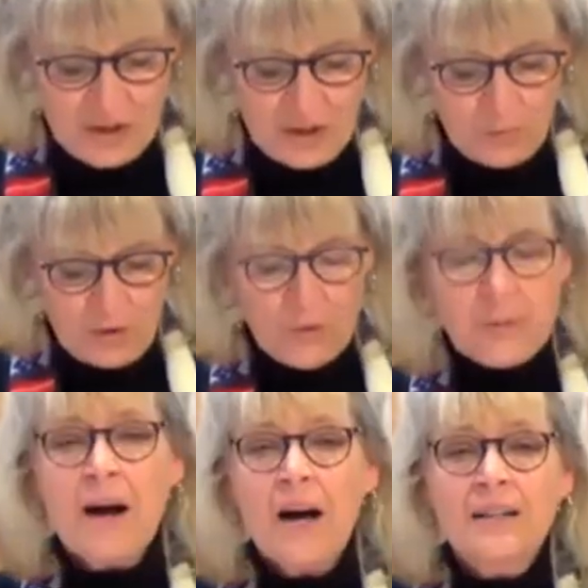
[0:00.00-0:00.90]
when we
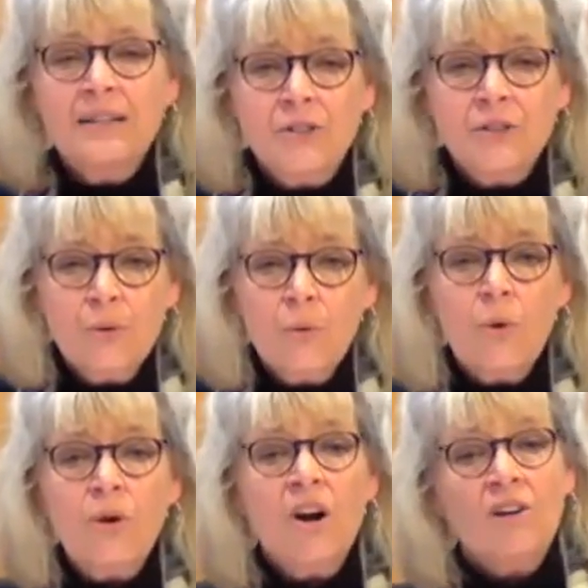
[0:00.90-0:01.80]
ponder
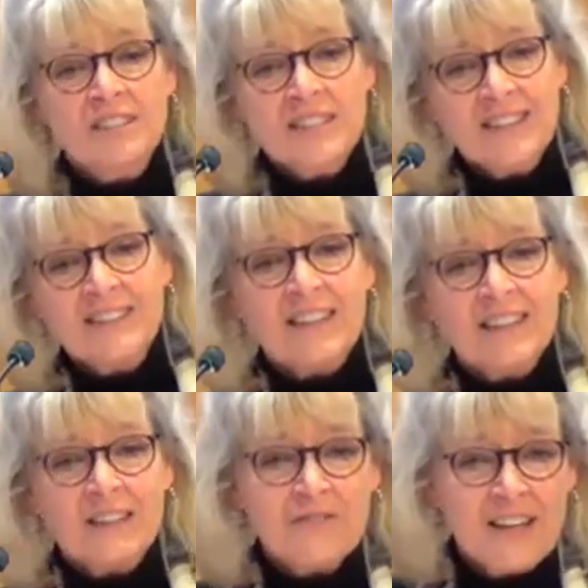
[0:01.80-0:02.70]
or articulate
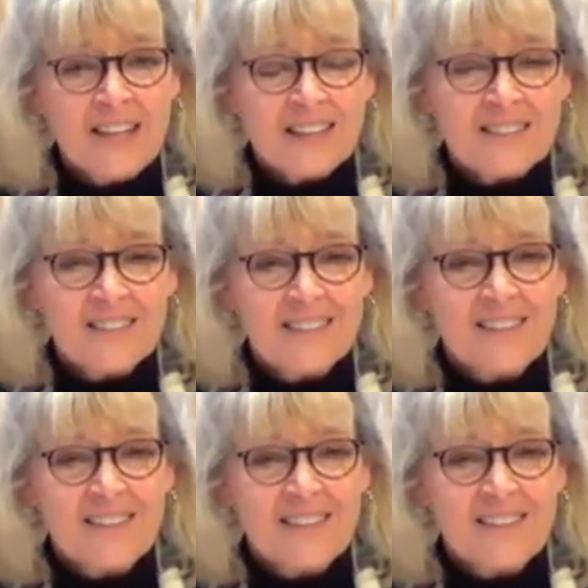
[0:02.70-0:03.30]
our faith